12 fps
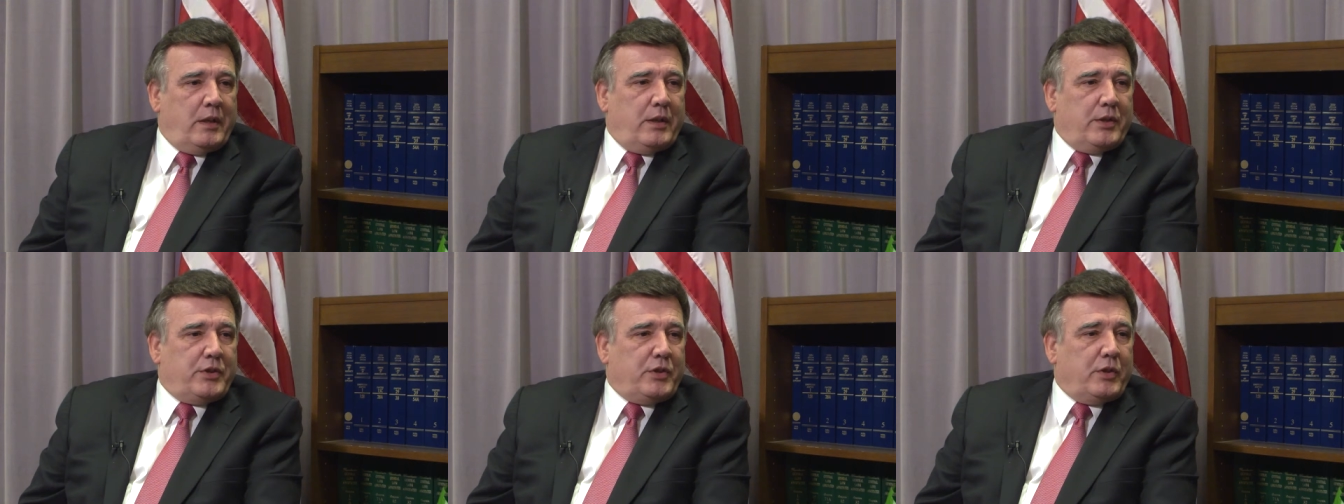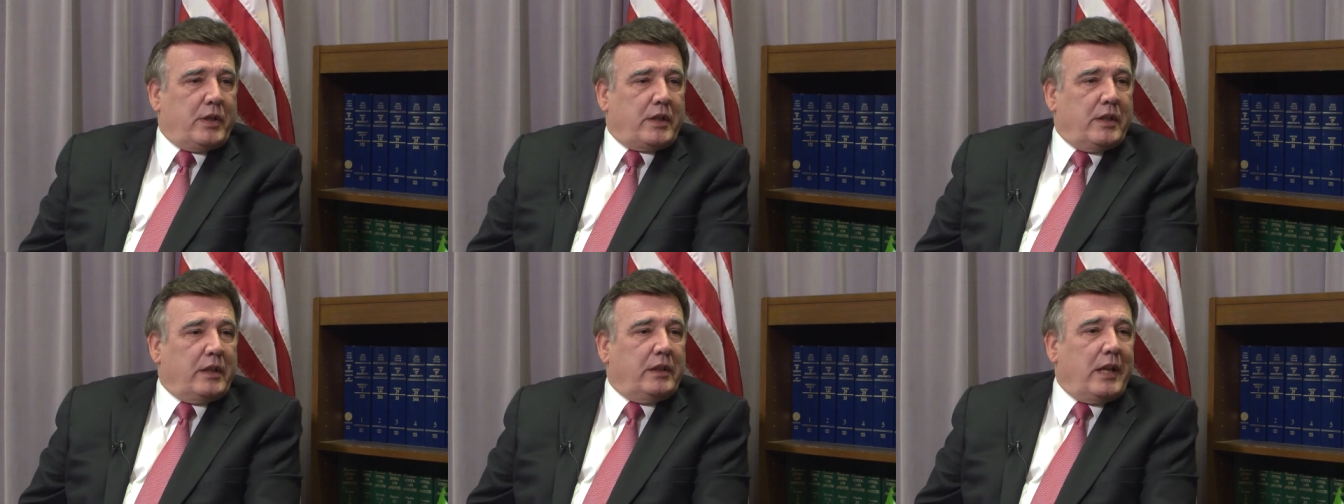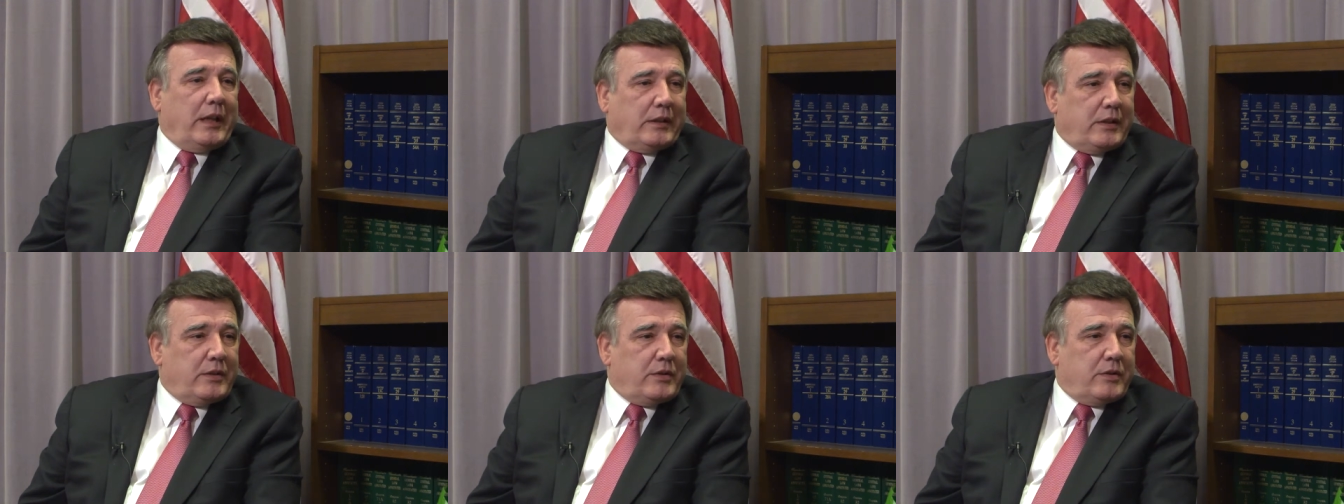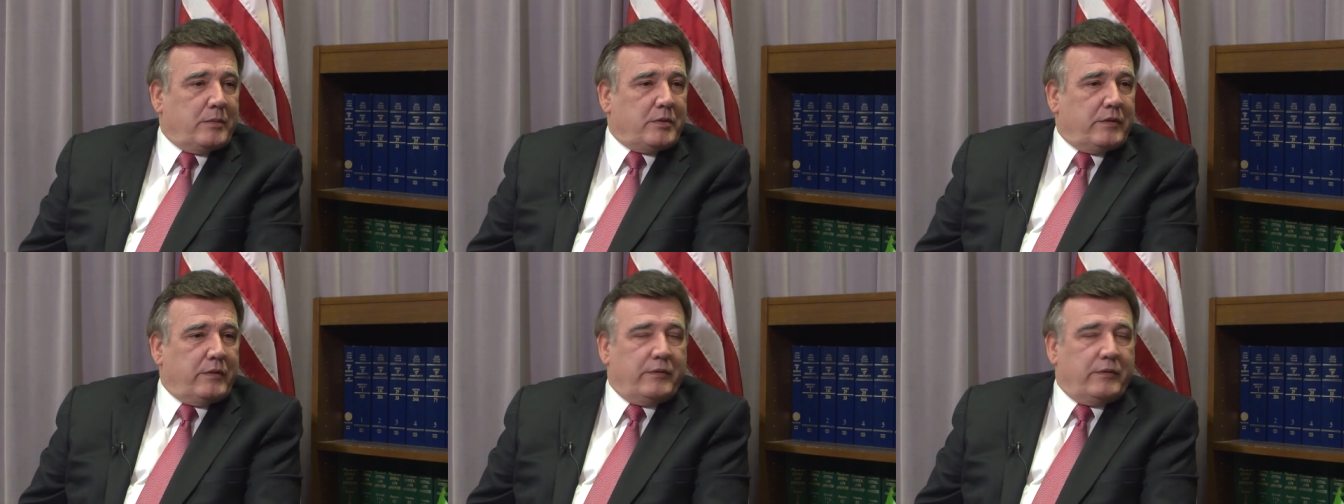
historic neglect in terms of